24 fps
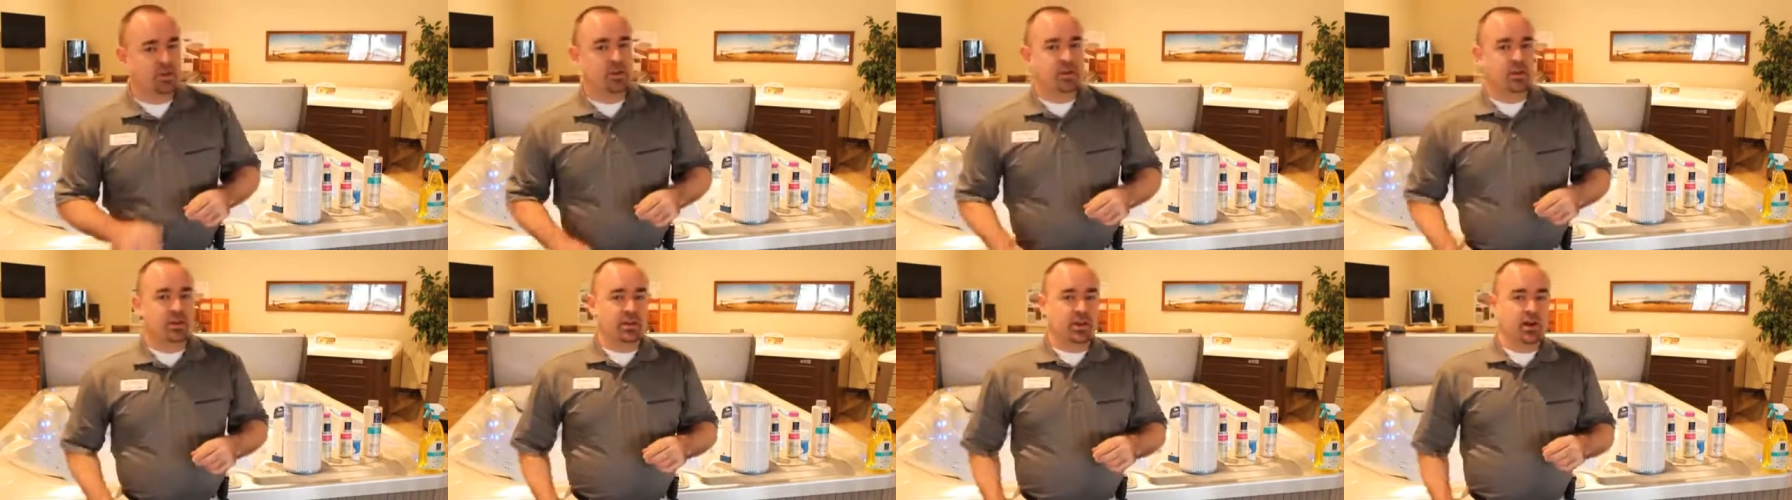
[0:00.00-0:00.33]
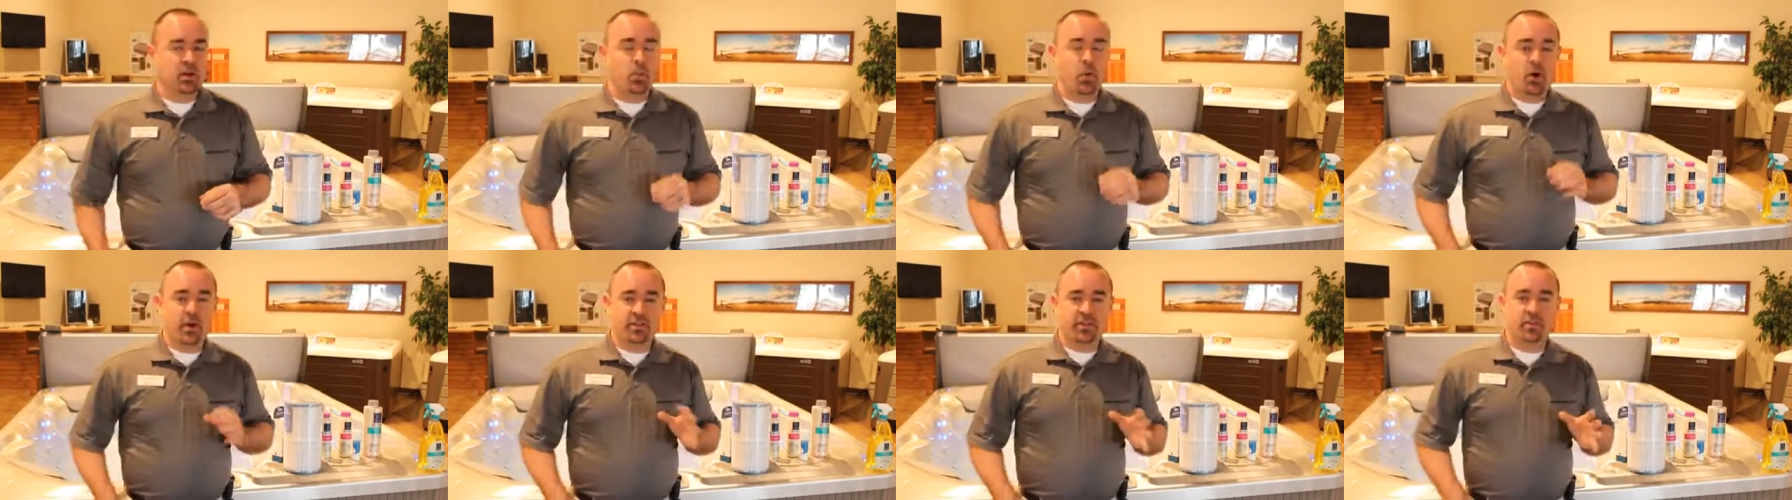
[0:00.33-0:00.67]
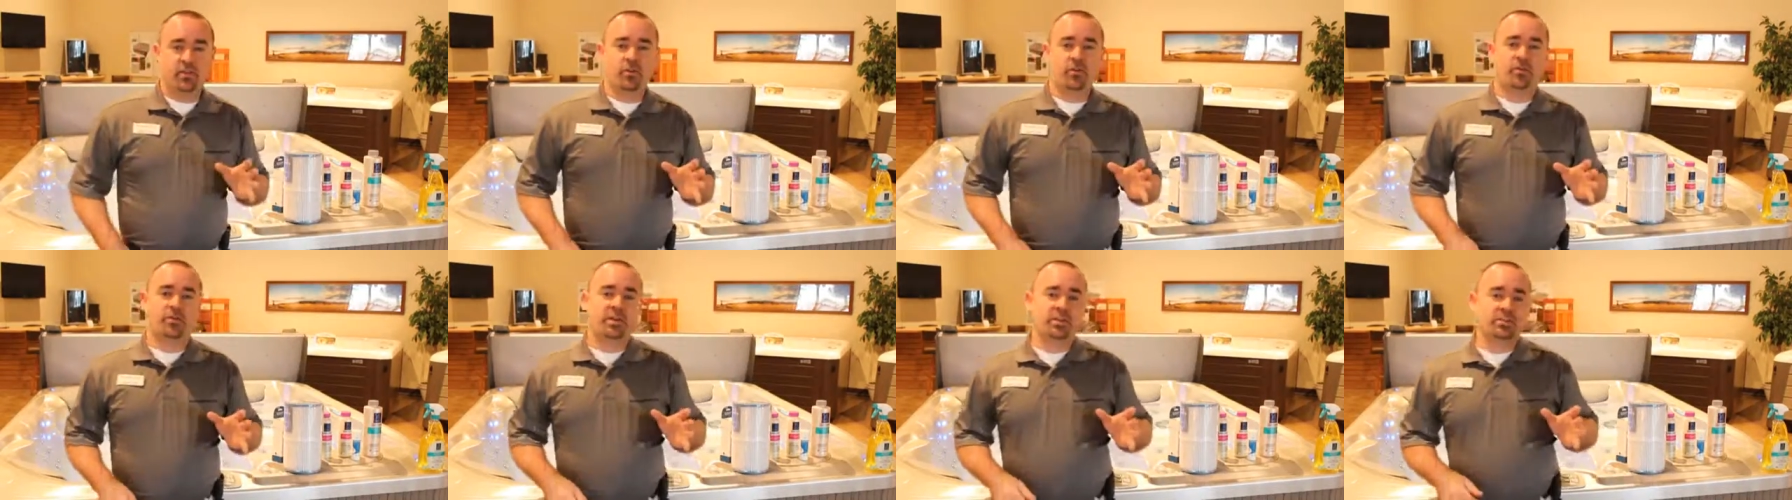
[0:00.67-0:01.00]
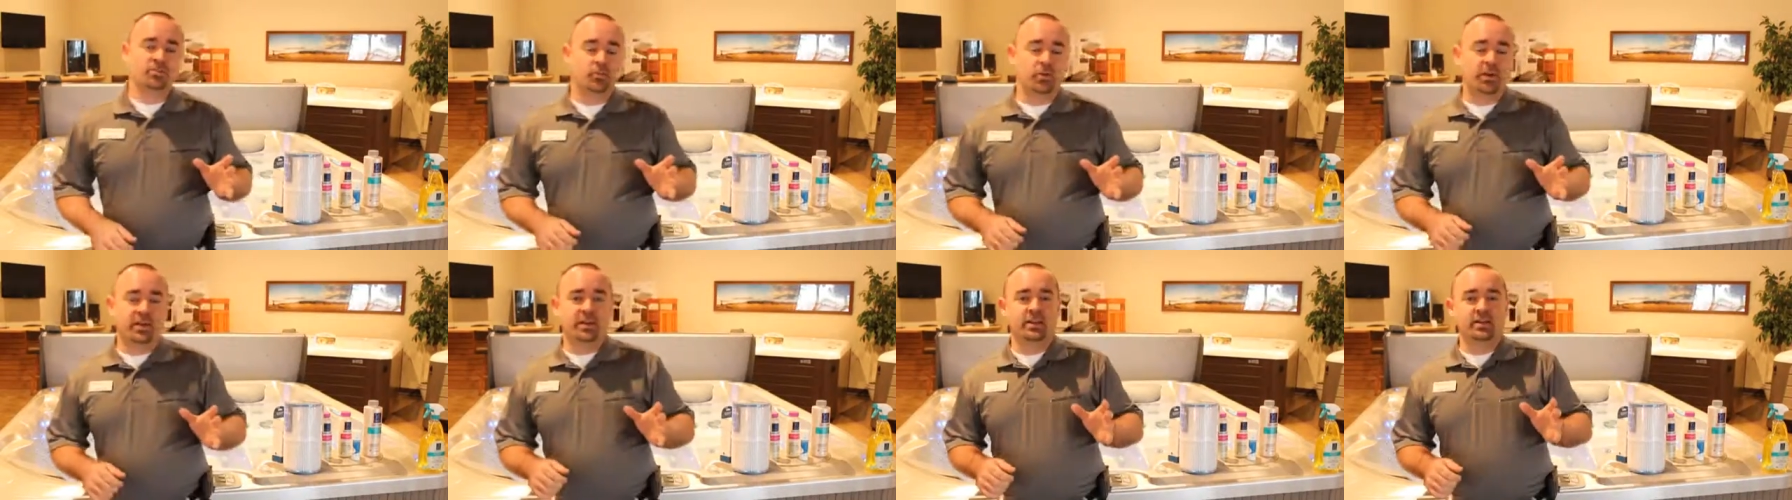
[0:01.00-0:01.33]
Now, one of the other
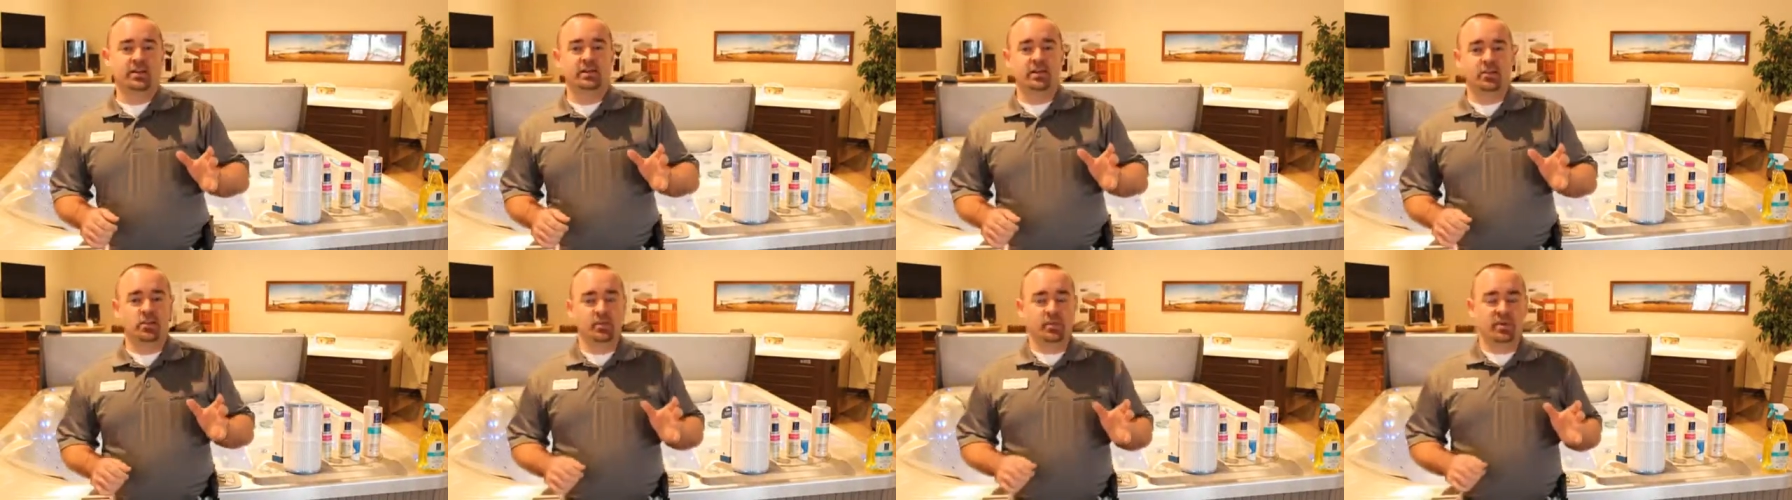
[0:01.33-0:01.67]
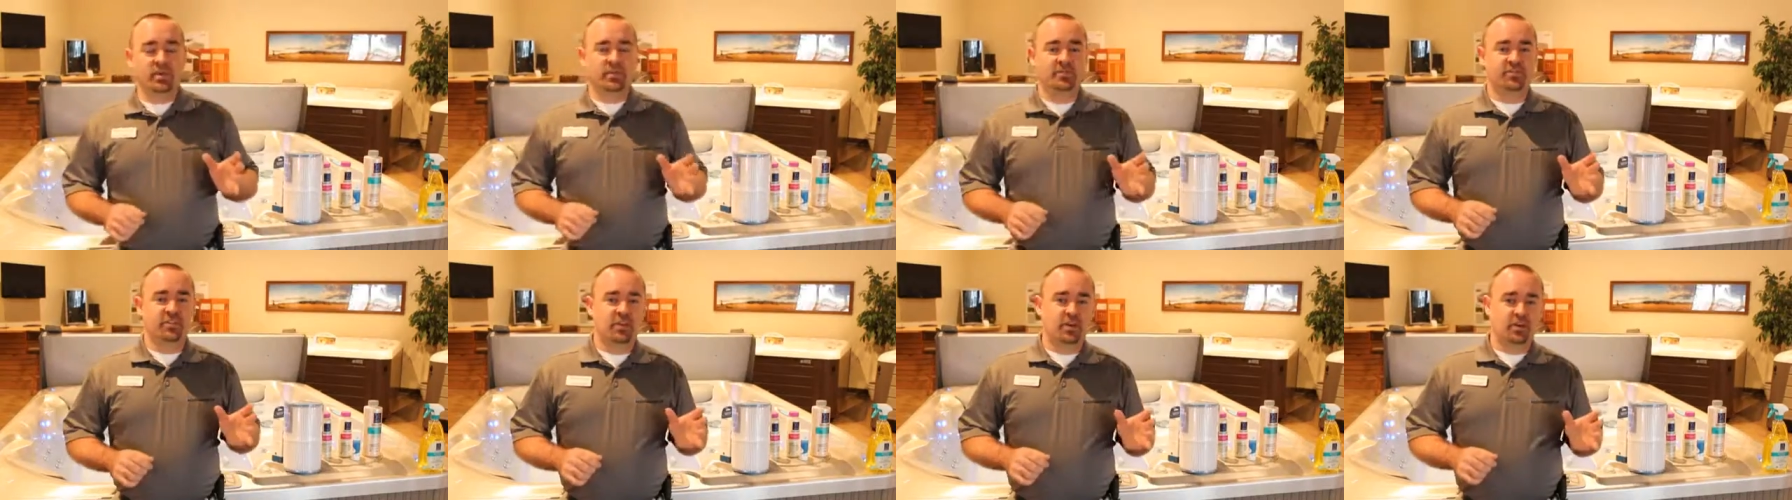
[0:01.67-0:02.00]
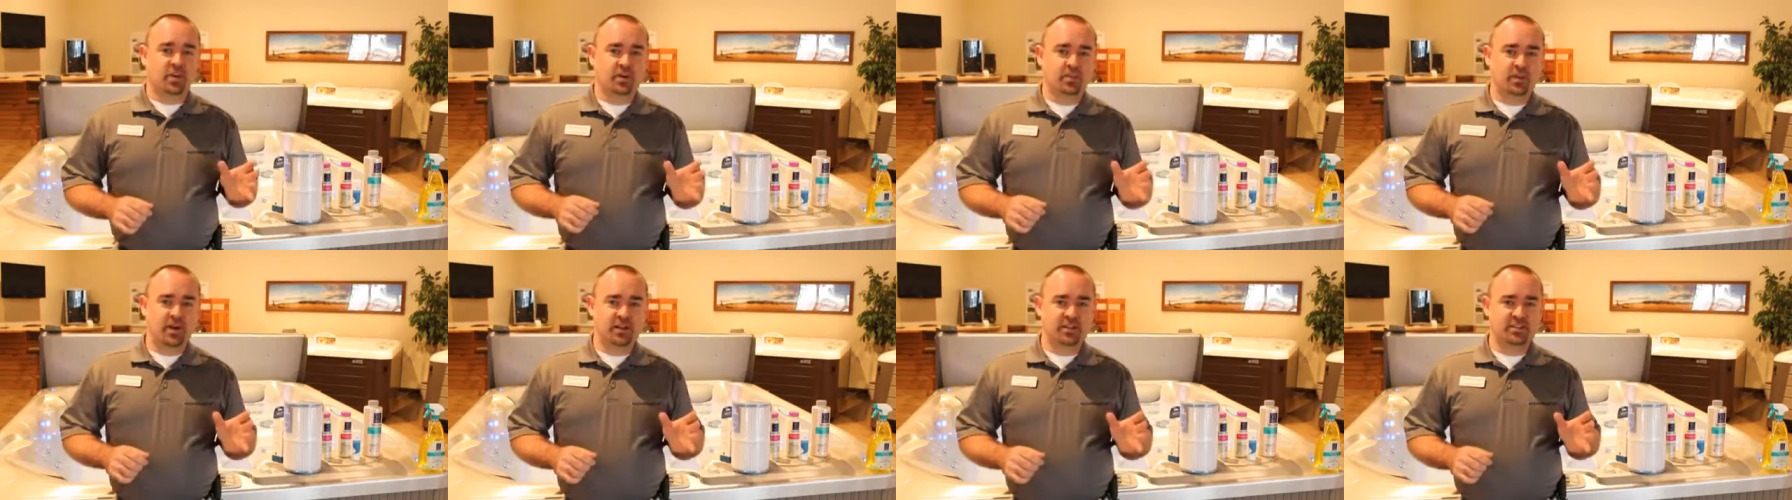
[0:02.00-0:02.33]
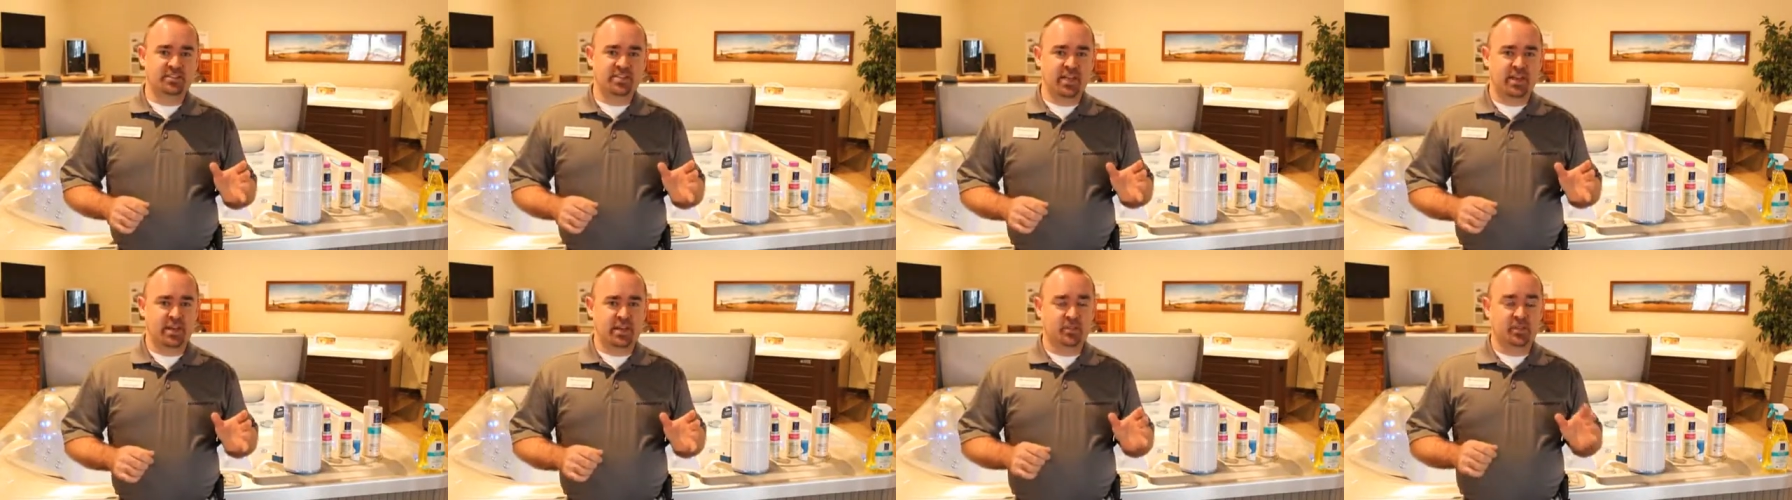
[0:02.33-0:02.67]
things we get a little bit of here in
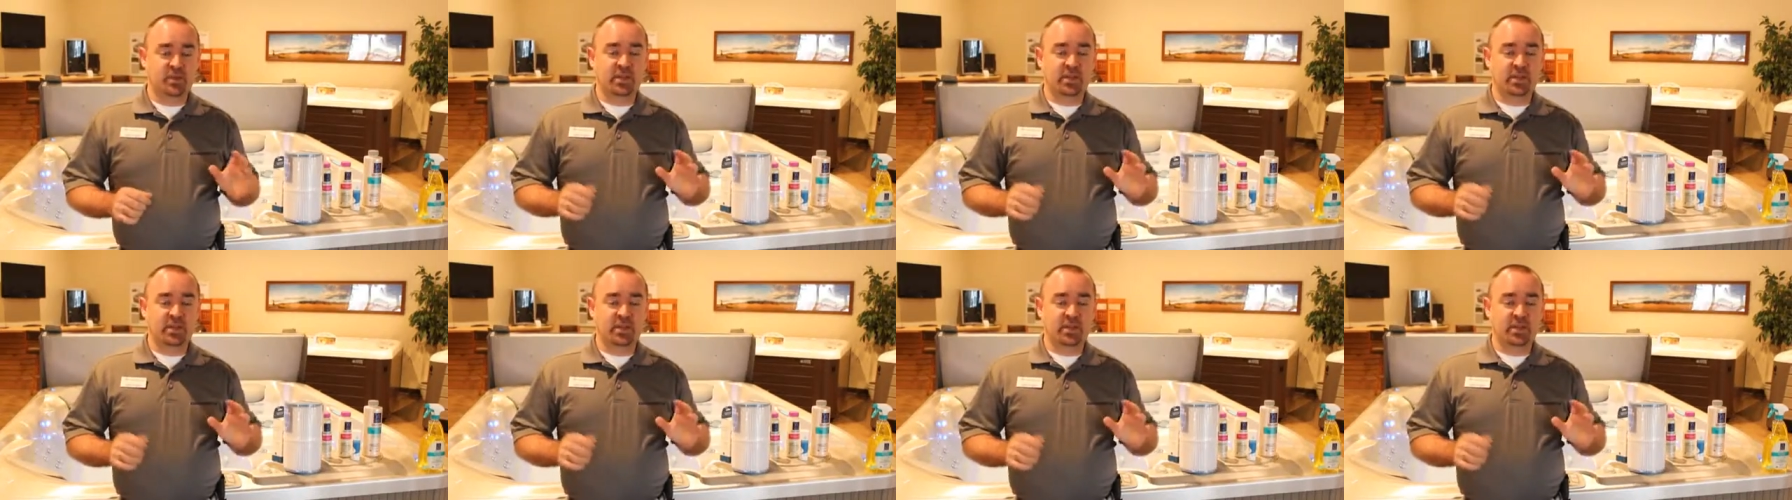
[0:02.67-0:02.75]
Montana,